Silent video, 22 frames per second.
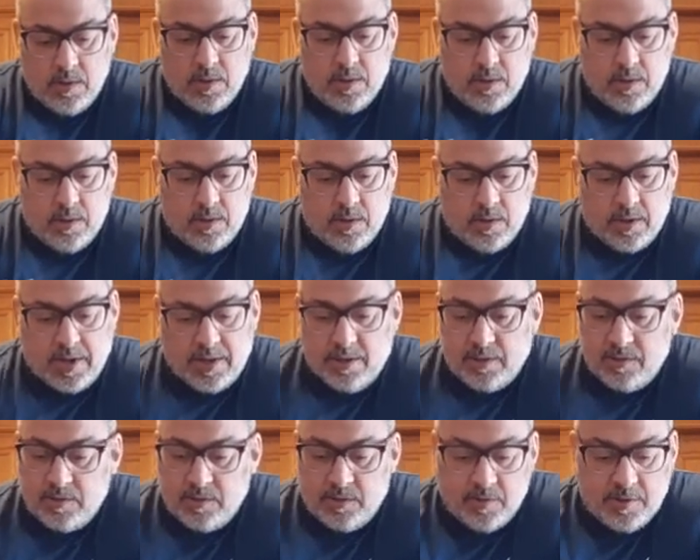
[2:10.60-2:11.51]
Okay,
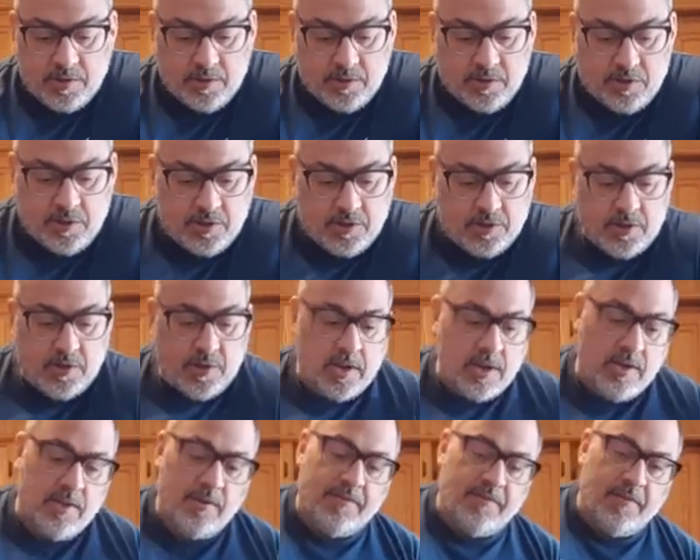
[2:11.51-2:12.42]
so there's your
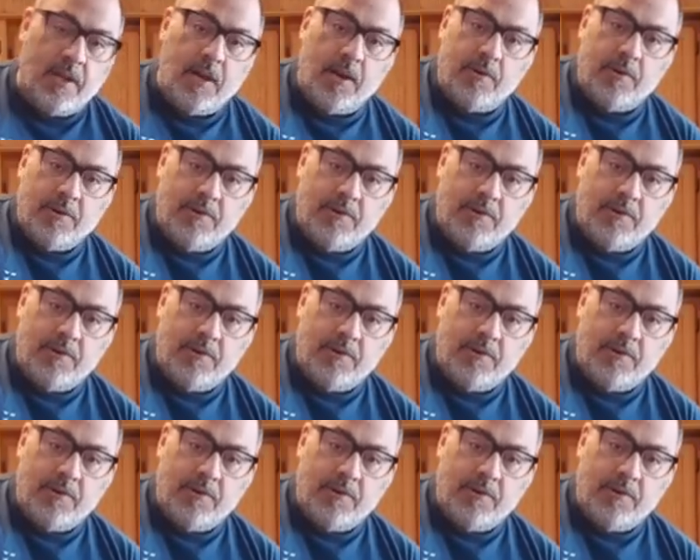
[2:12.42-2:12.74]
flour,